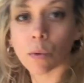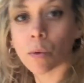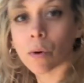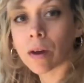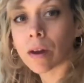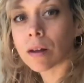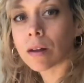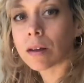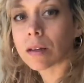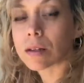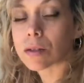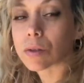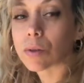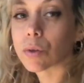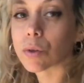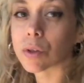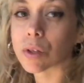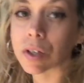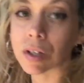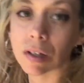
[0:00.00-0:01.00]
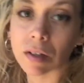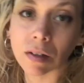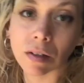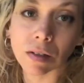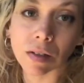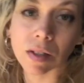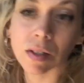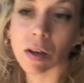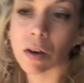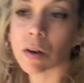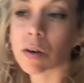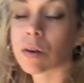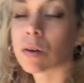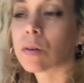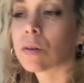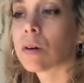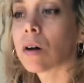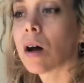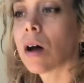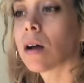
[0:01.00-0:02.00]
oil is good.
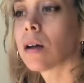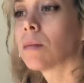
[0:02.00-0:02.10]
So